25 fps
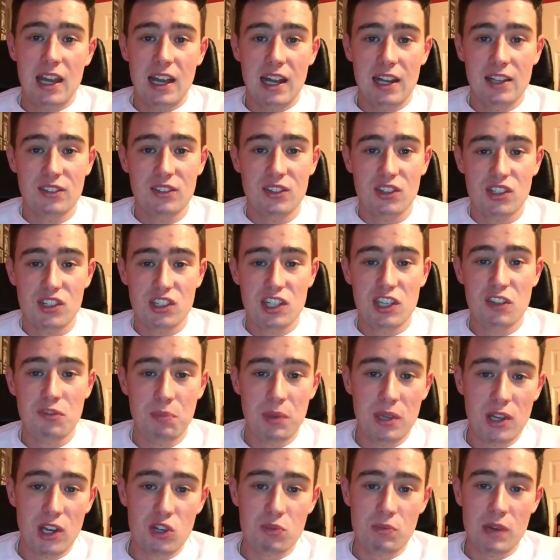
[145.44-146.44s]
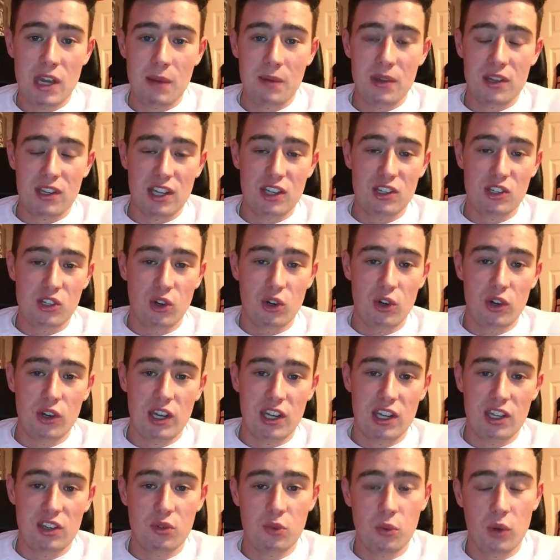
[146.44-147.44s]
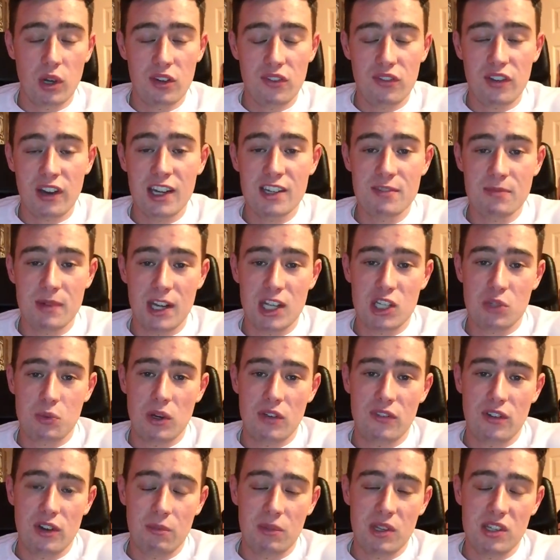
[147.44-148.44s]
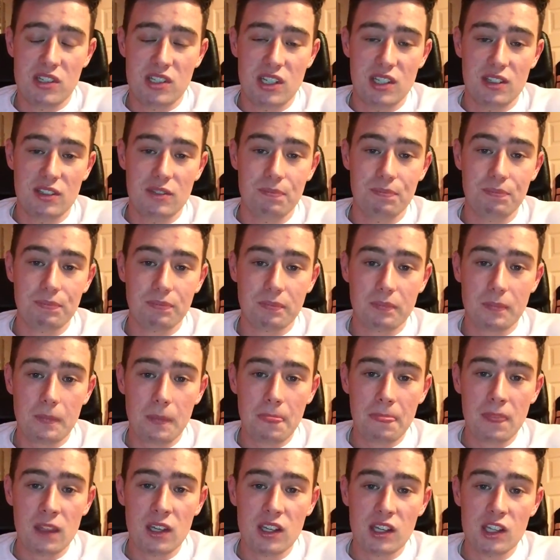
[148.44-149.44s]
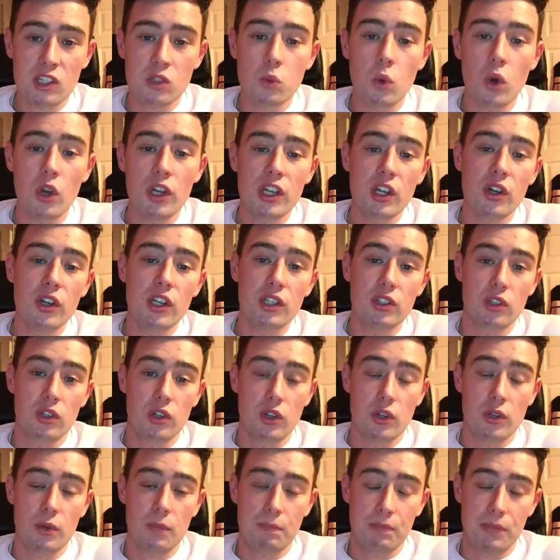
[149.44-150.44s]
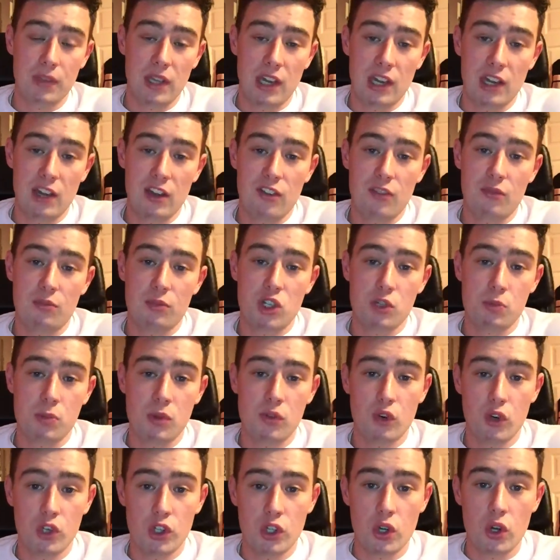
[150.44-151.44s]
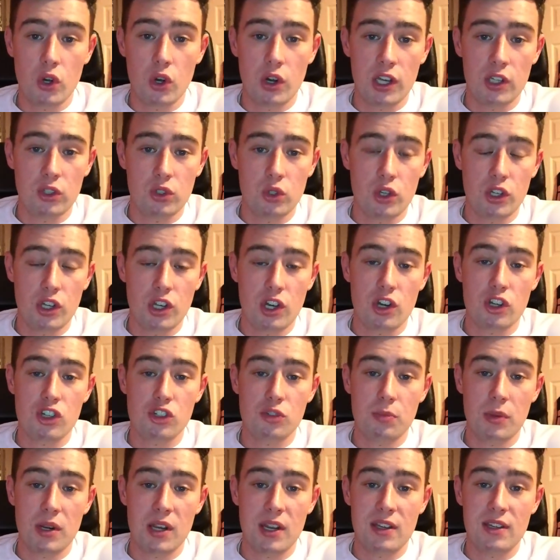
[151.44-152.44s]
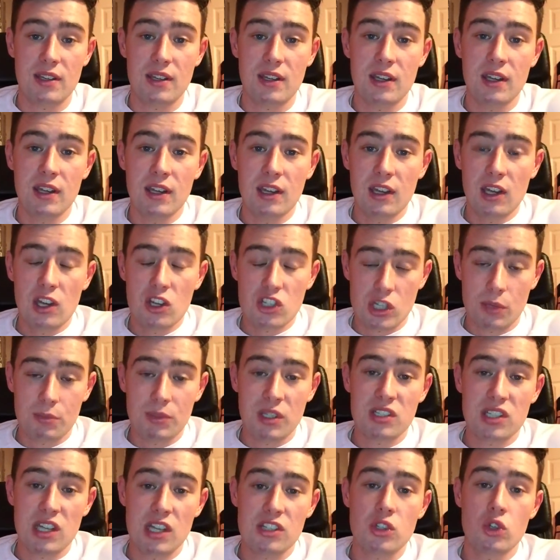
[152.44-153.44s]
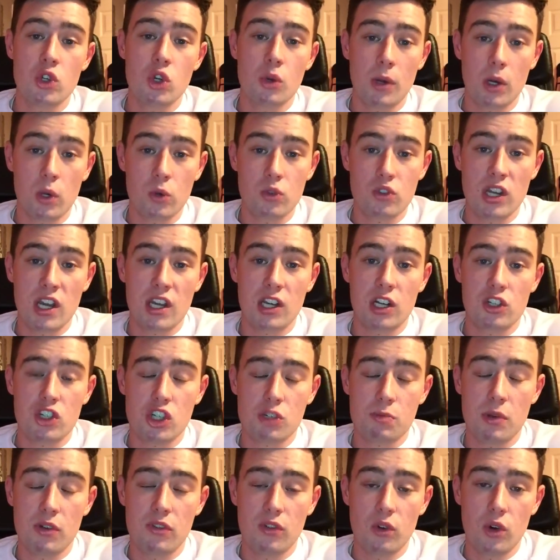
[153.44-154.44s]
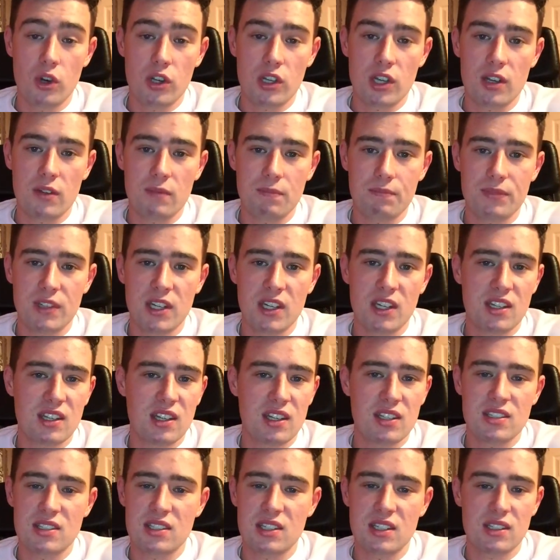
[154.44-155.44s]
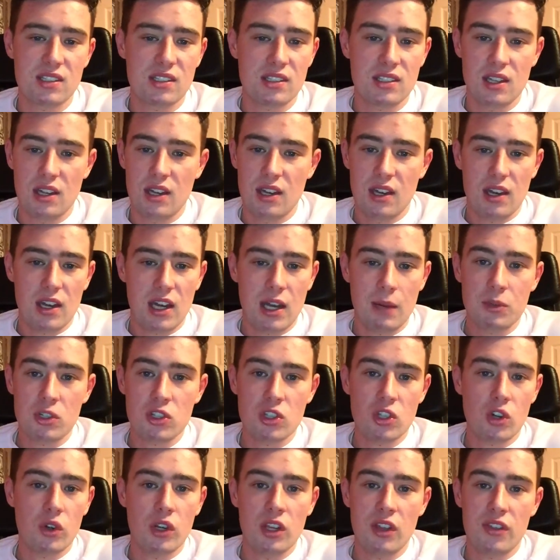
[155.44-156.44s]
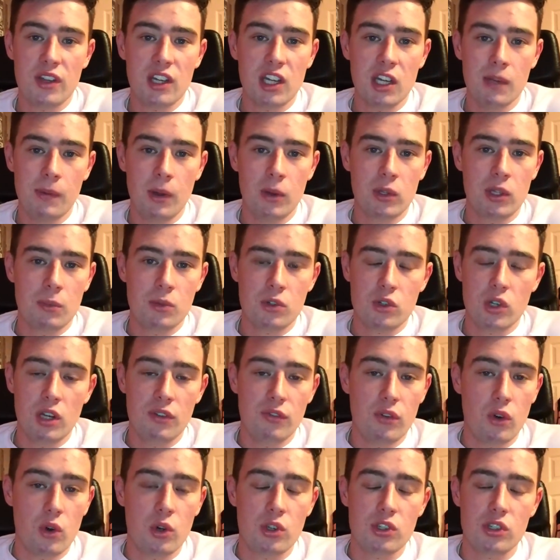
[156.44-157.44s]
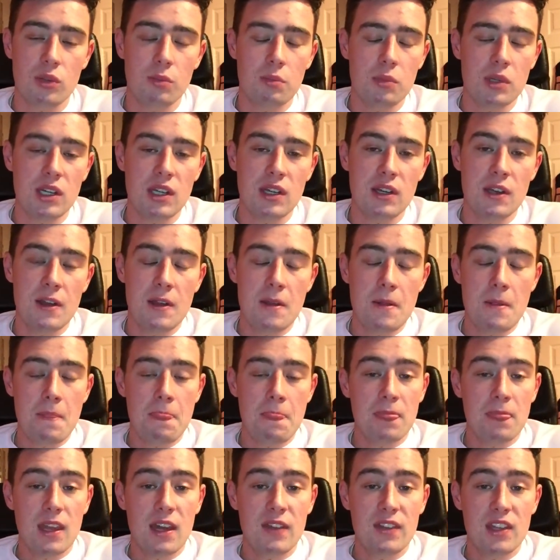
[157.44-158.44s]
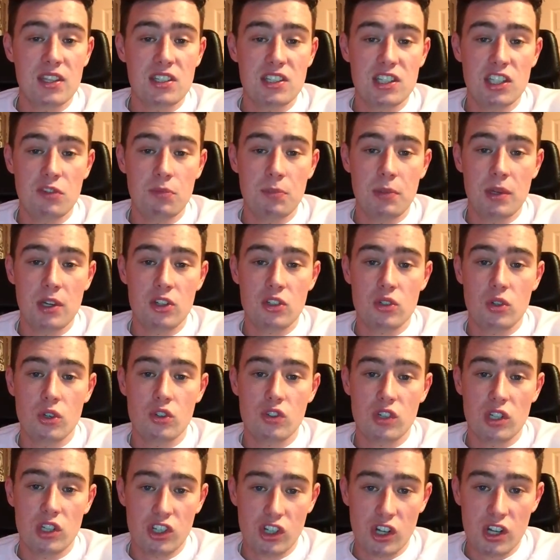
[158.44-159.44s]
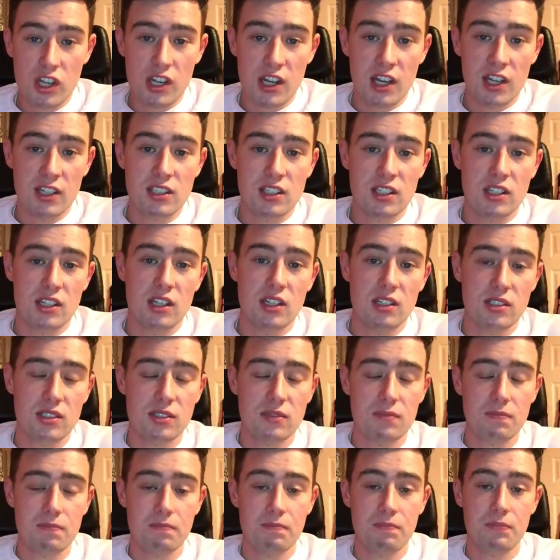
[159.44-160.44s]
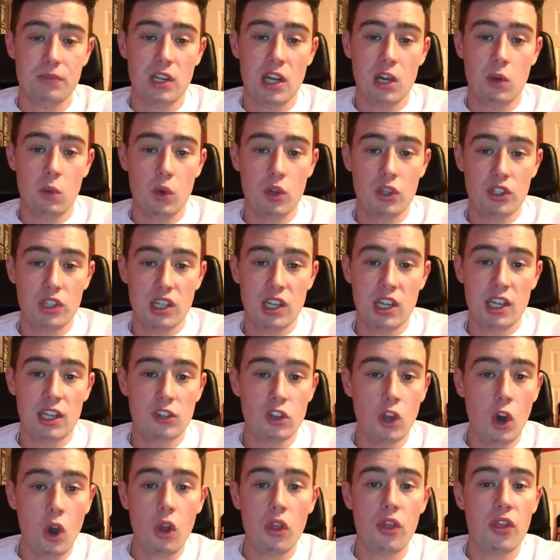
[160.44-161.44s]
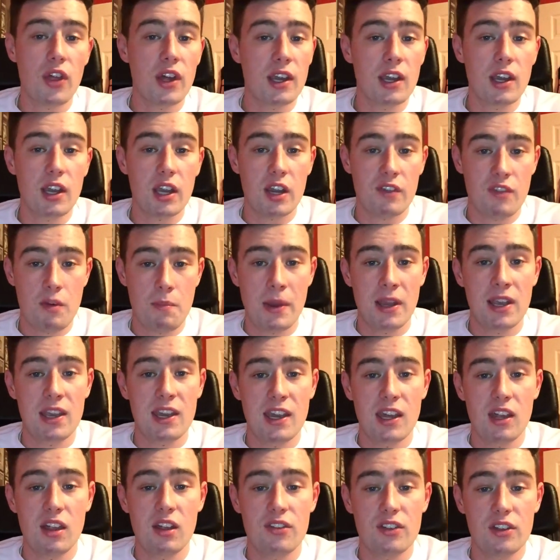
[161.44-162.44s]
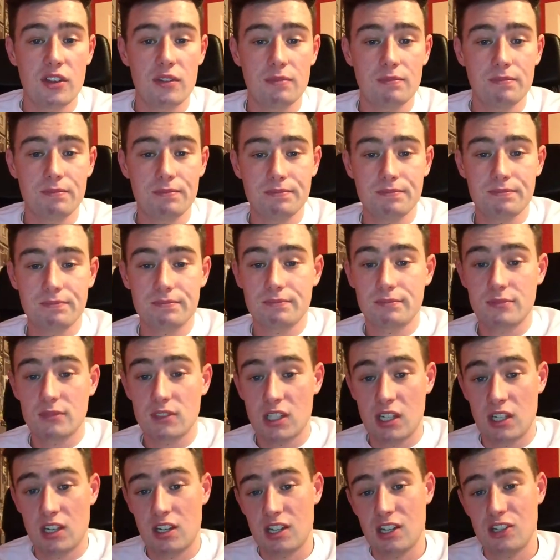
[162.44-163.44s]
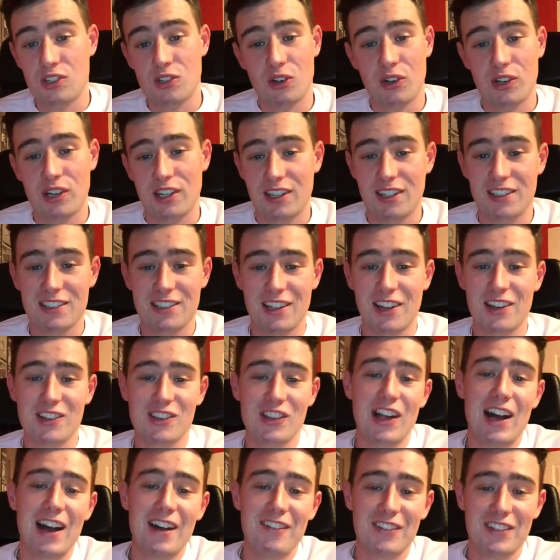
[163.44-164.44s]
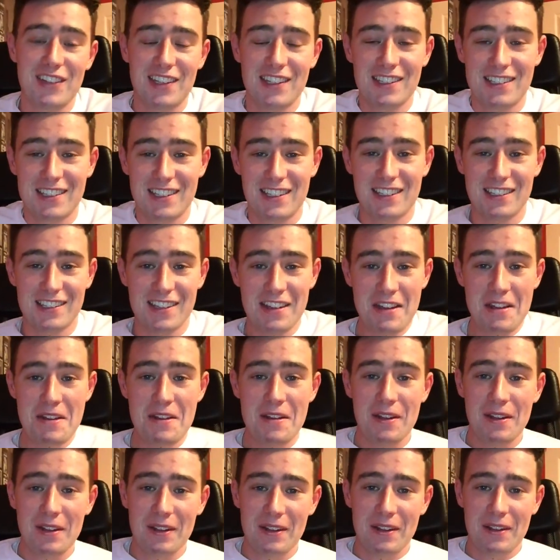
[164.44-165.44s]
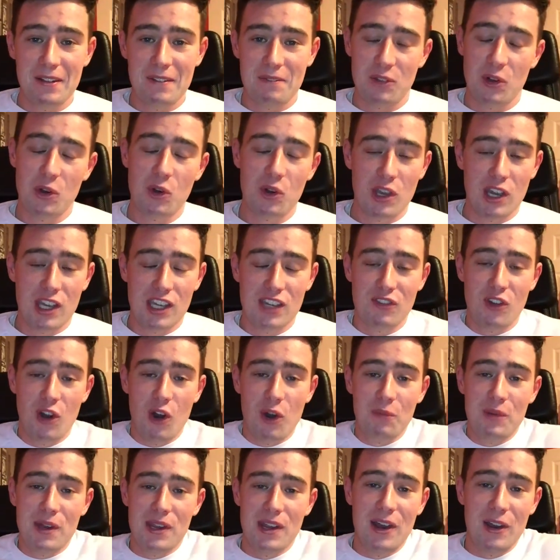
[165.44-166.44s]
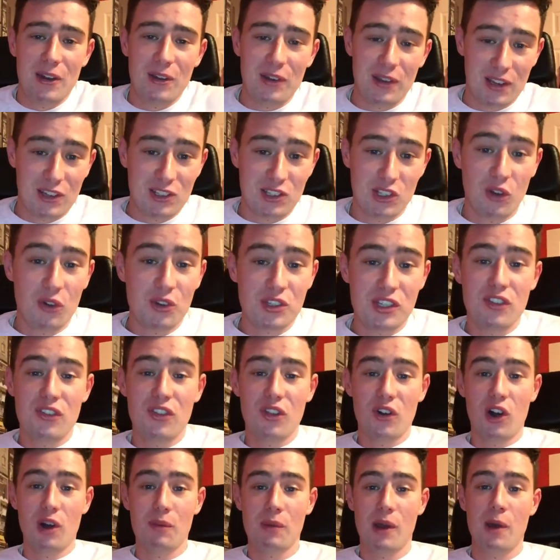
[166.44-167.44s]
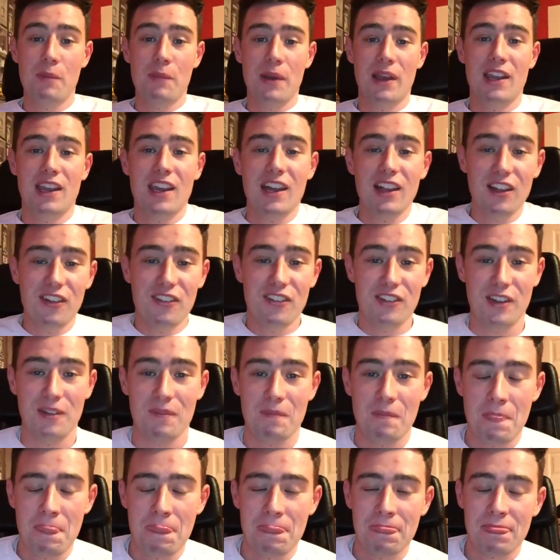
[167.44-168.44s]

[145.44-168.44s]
And Steve Peters met with Chris Hoy and he just wanted 5 minutes with him. He said, Chris, what are you going to do if just before you go on to do your sprint, somebody sets a new world record just before you? And Chris says, I'm just not going to think about it, I'm just going to focus on me. And then Steve Peters goes, right, shut your eyes, Chris. I want you to not think of a pink elephant. And Chris Hoy starts laughing and says, okay, you've got me now, because he also thought about a pink elephant.